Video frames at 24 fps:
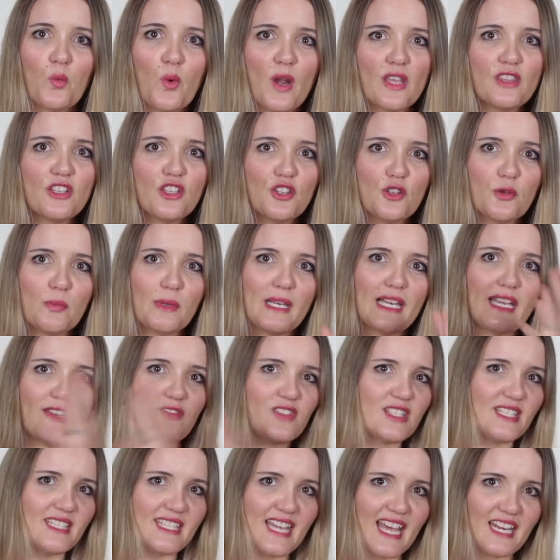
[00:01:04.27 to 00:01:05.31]
whether you
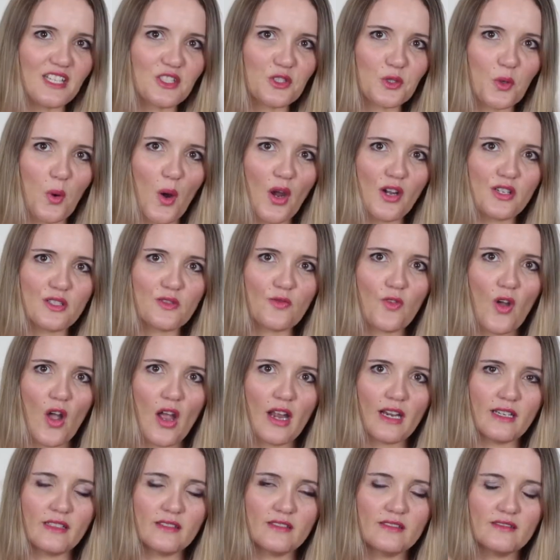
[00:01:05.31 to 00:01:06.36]
believe the status quo is
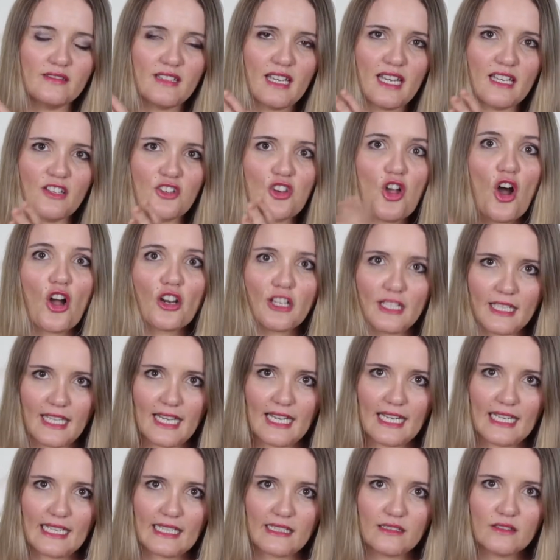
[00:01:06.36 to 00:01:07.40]
fine in not
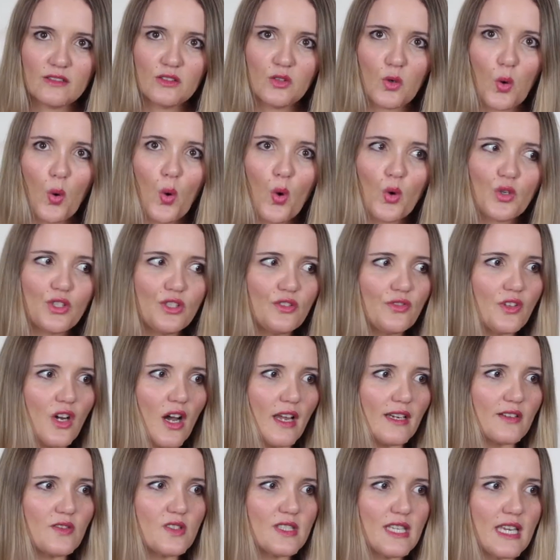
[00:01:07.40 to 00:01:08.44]
healing, or you've
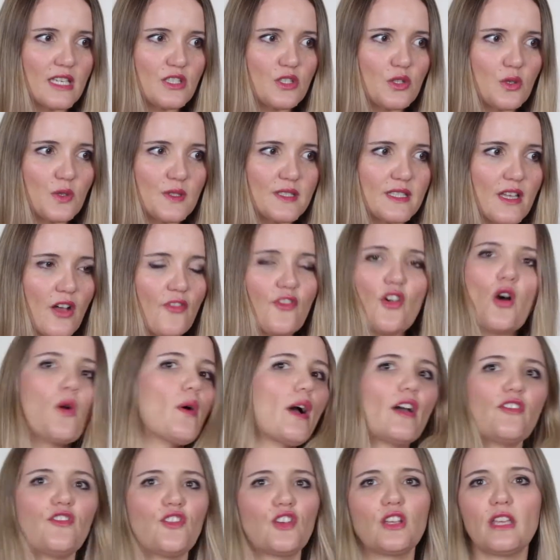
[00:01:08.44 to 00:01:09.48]
kind of said to yourself, oh,
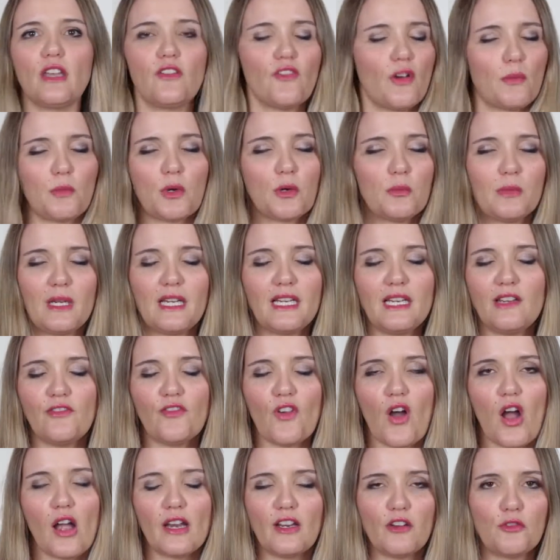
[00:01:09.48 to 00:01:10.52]
I forgive, I'm completely
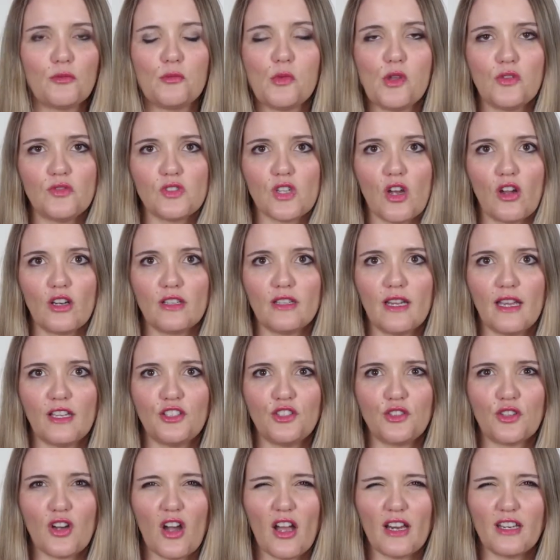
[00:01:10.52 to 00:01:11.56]
fine, I've moved on,
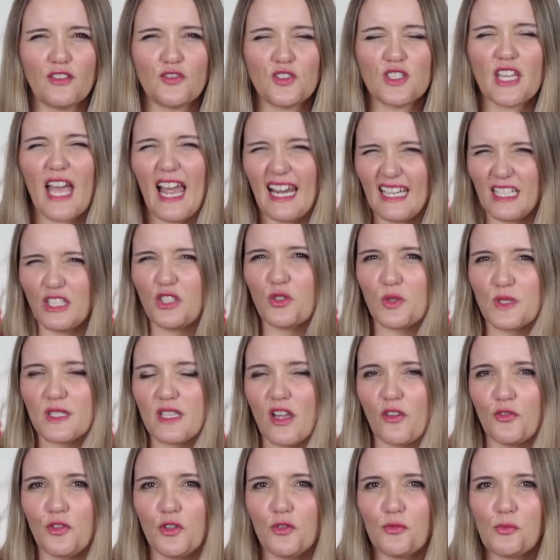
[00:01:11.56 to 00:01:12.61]
and you're kind of telling
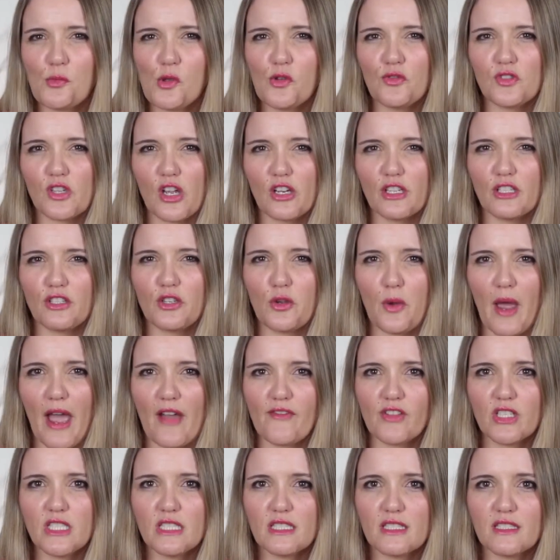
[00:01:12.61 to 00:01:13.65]
yourself you've moved on and you
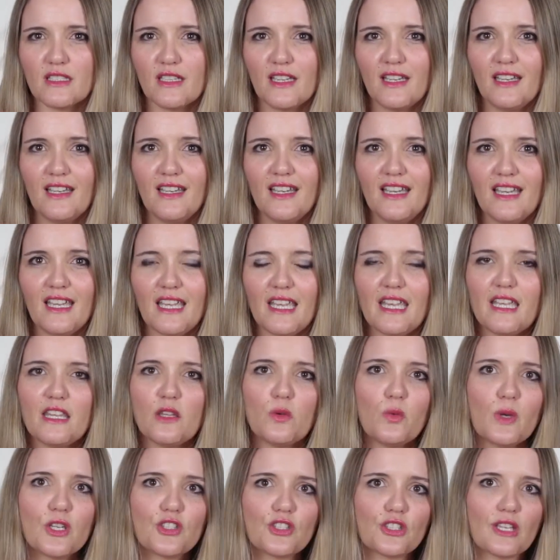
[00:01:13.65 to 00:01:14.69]
haven't,
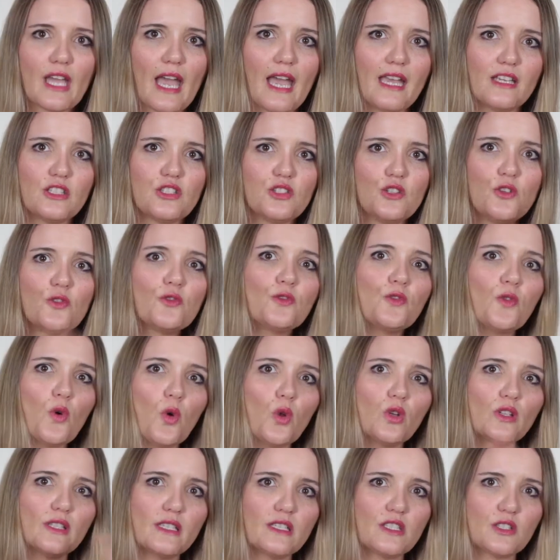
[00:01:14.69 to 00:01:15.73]
either which case you
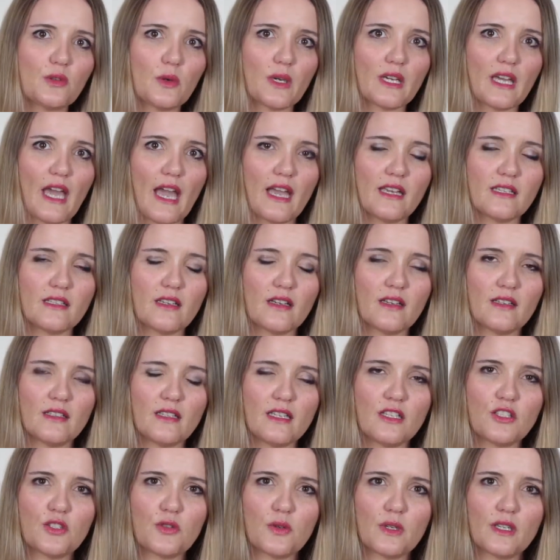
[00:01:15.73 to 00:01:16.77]
fall into
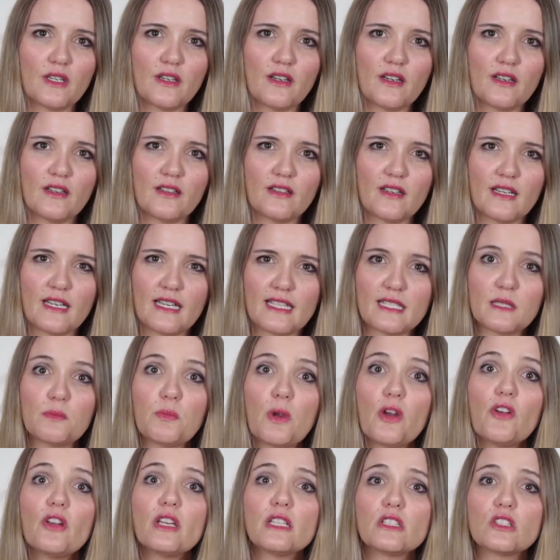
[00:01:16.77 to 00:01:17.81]
an
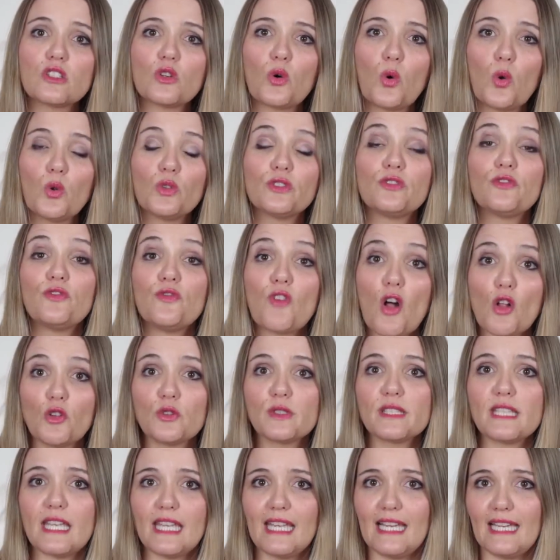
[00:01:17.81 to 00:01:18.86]
experience called
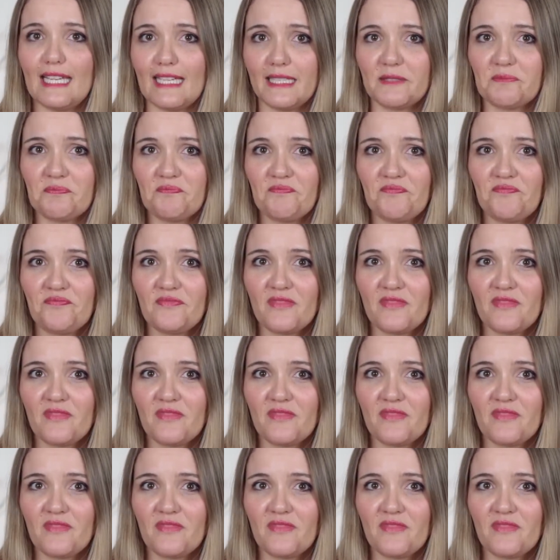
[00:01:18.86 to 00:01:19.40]
false healing.